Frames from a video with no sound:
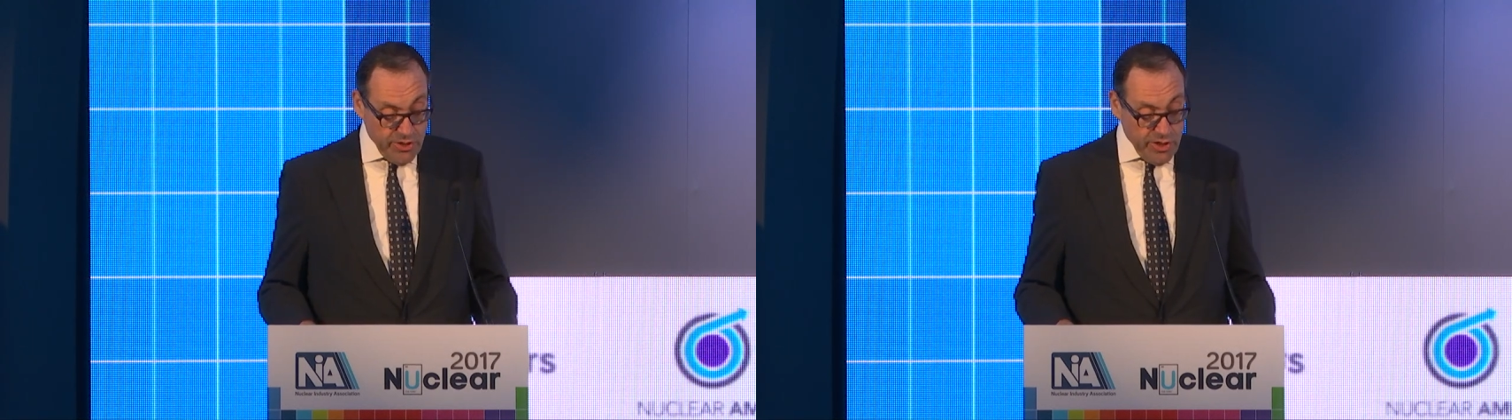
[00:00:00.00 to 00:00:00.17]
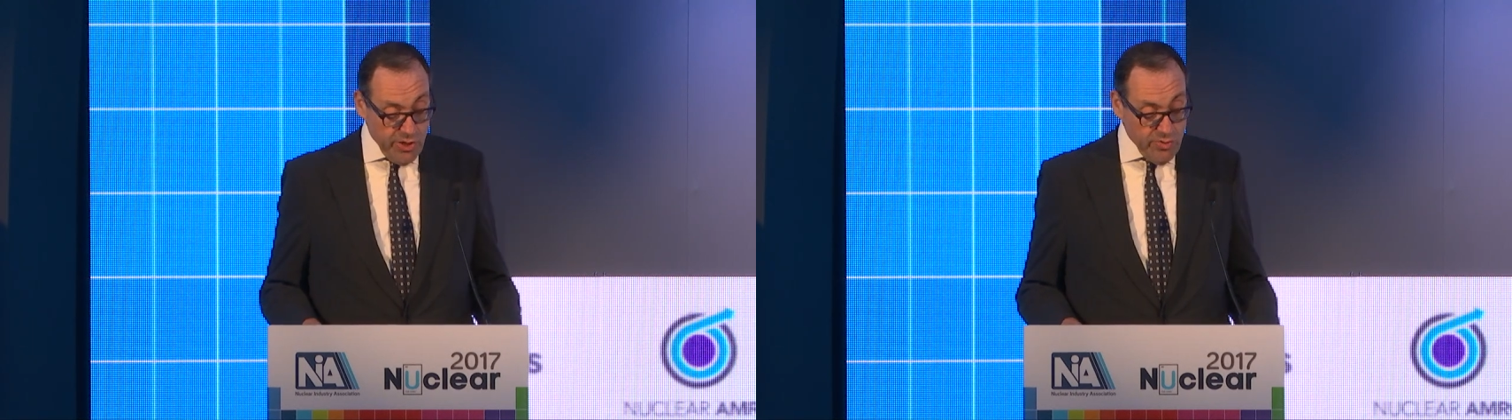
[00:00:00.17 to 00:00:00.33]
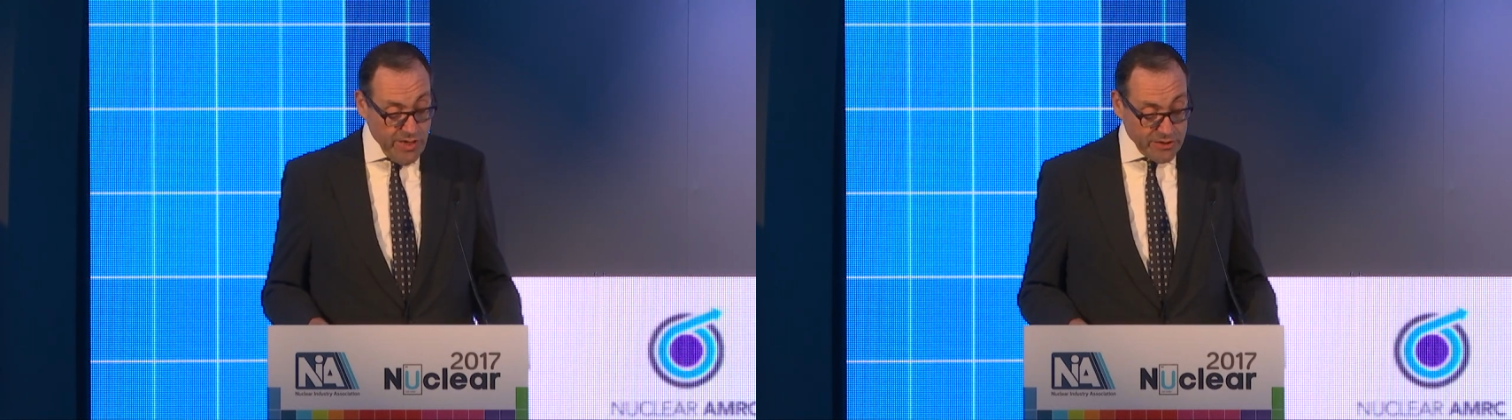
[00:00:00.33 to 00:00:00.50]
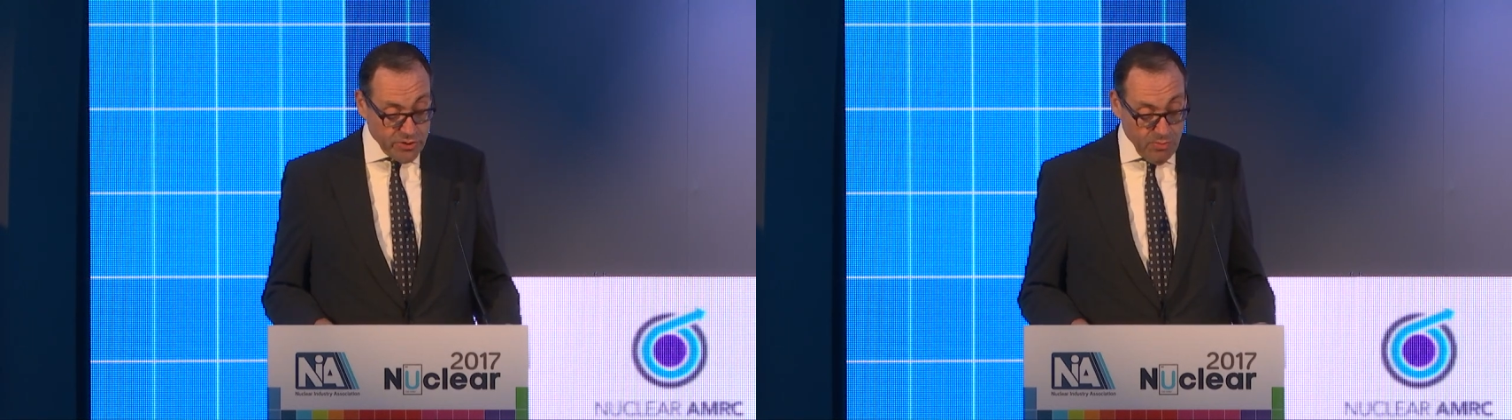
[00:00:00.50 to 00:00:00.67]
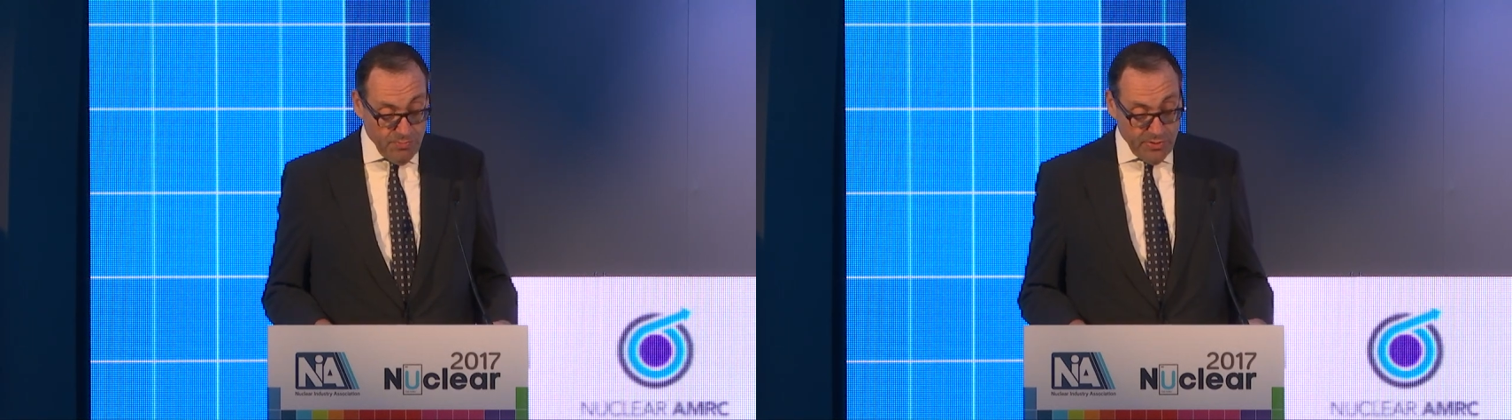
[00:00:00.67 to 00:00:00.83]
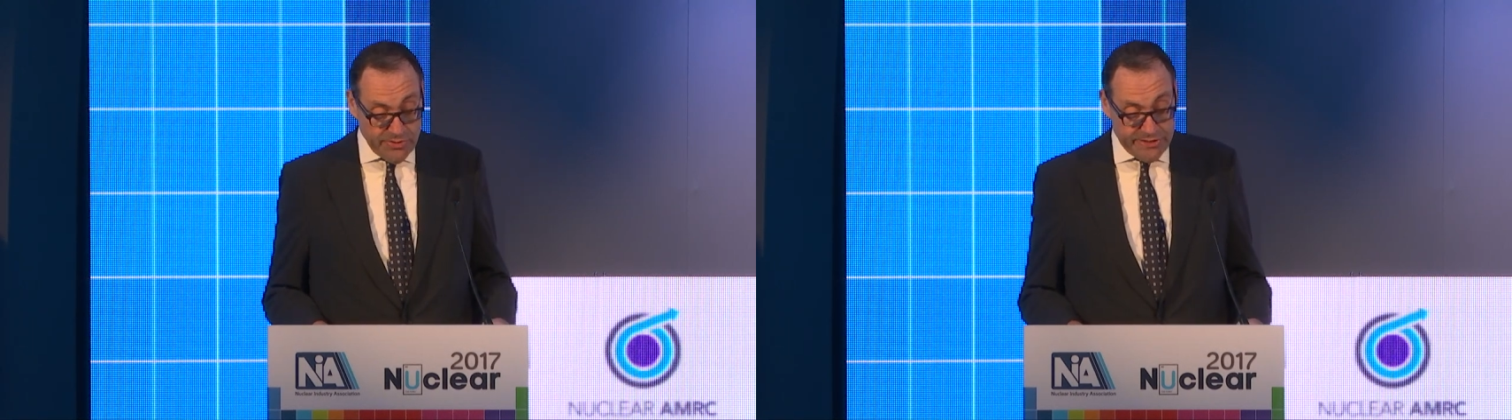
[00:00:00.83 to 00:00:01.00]
new national
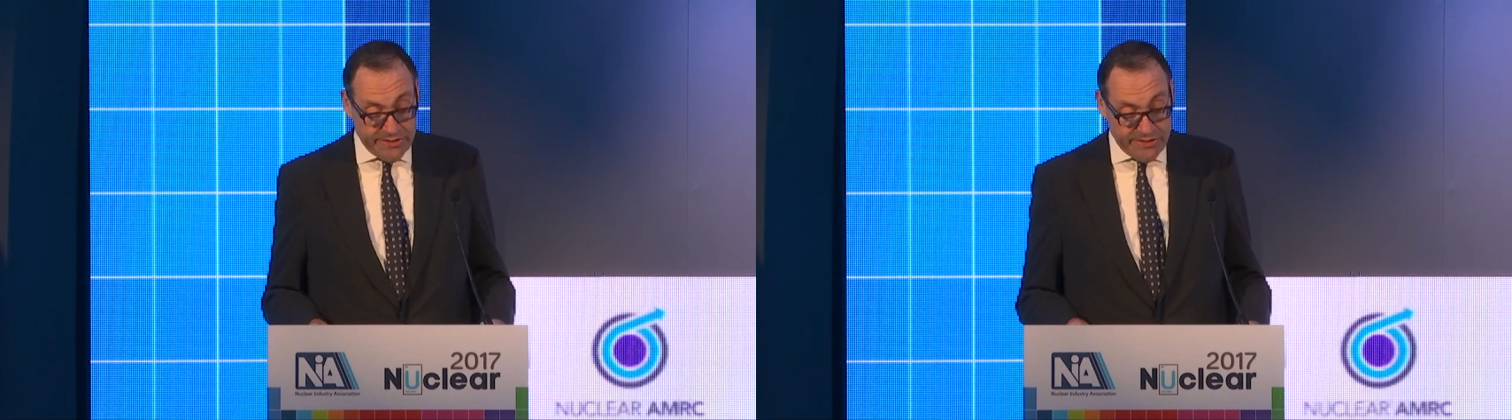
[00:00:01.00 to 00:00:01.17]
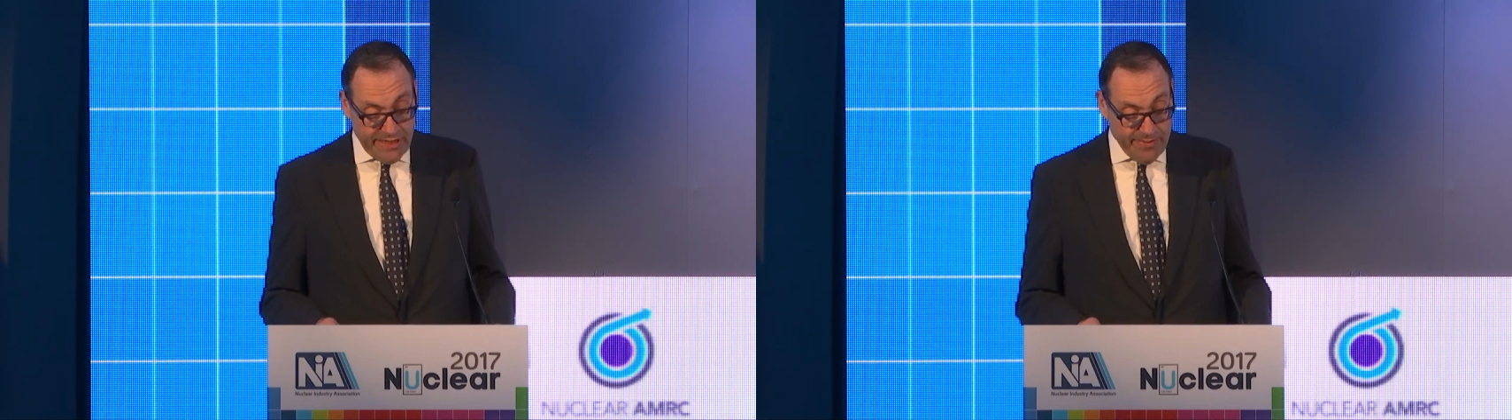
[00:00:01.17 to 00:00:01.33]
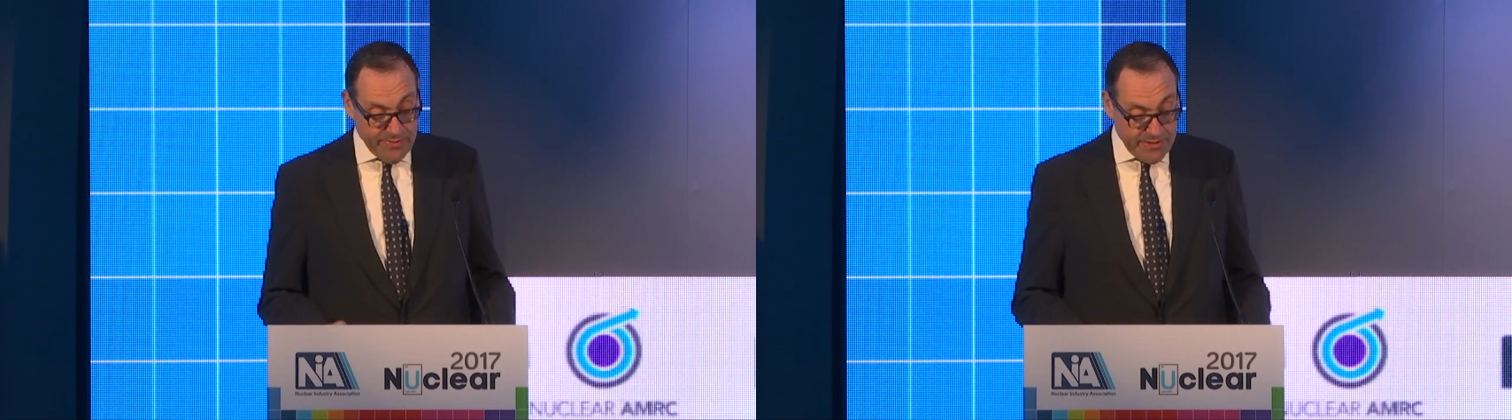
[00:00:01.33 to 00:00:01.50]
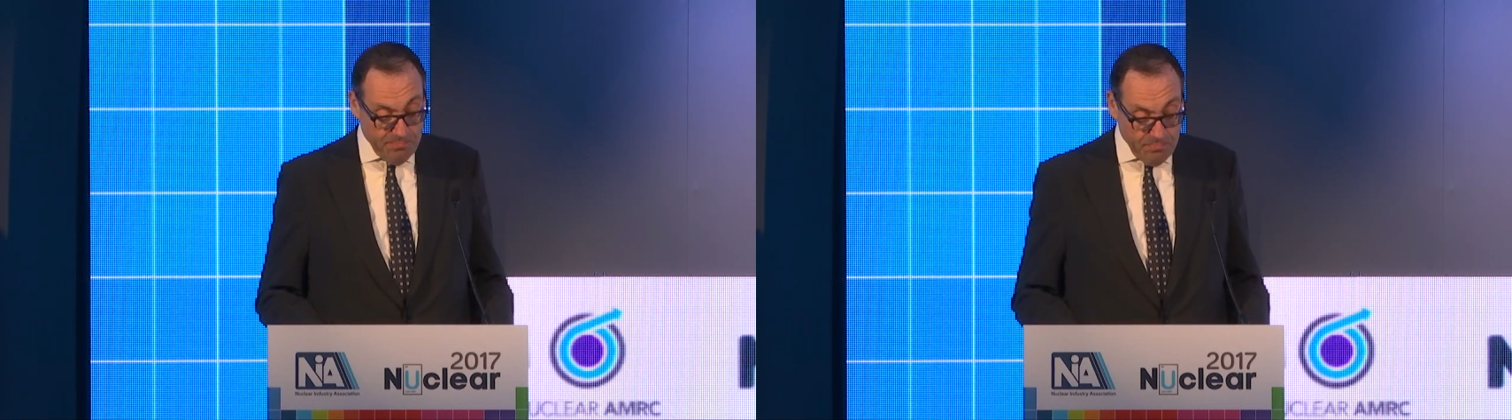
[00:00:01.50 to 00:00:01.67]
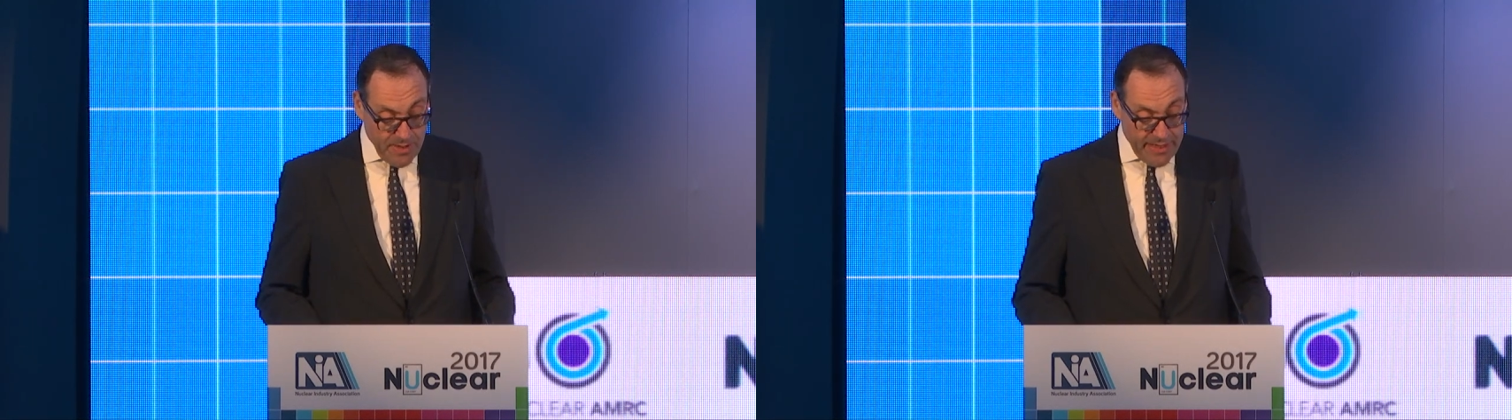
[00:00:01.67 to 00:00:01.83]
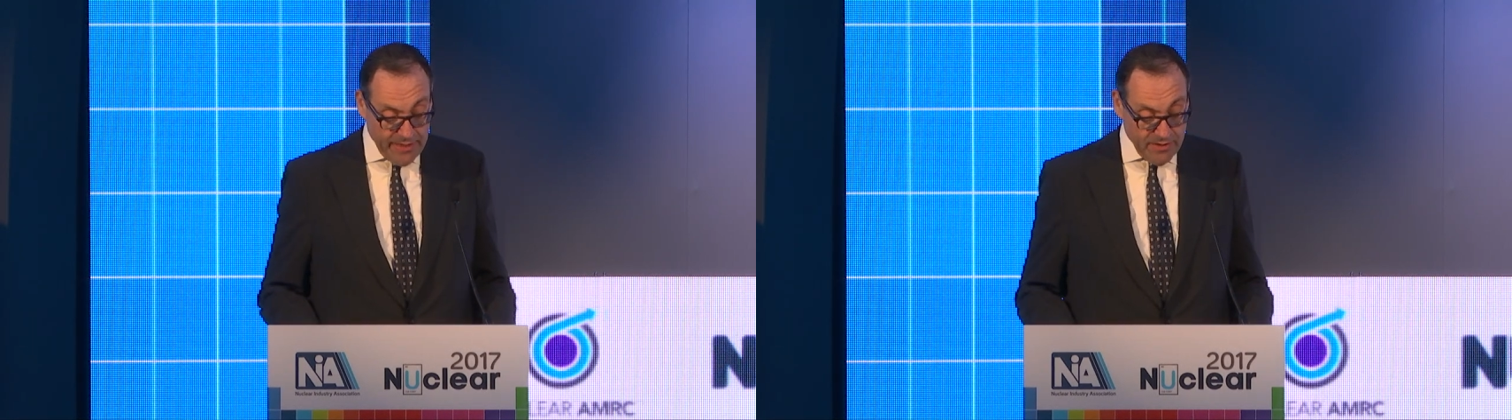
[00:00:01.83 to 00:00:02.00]
policy statement in
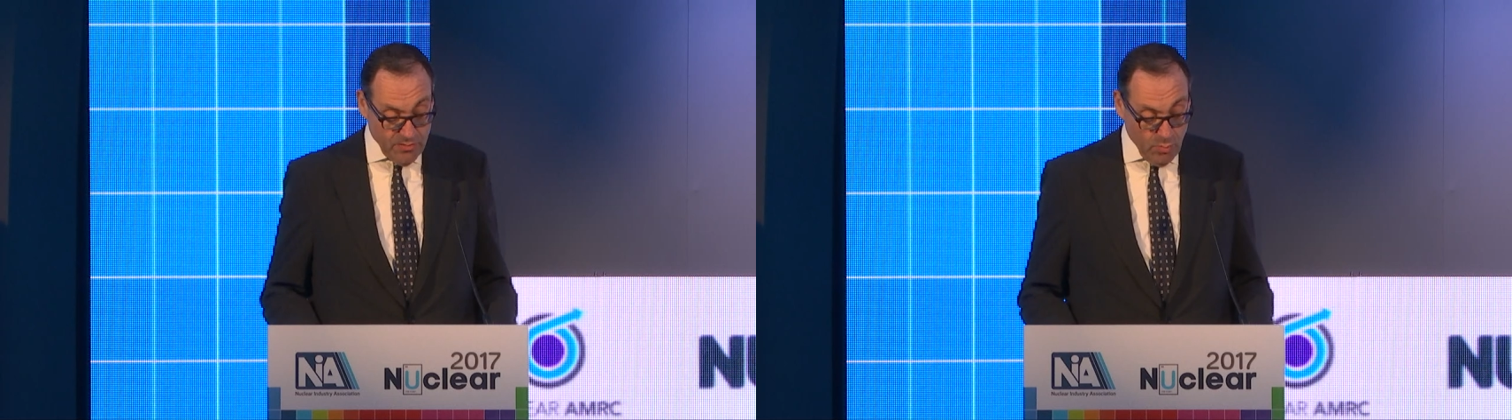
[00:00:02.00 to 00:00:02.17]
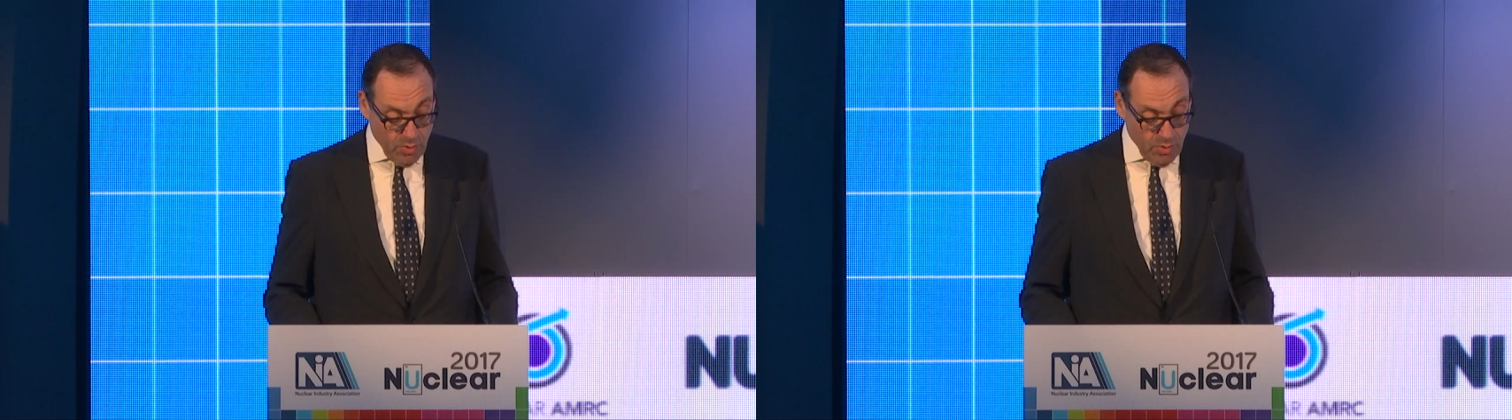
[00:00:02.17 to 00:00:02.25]
place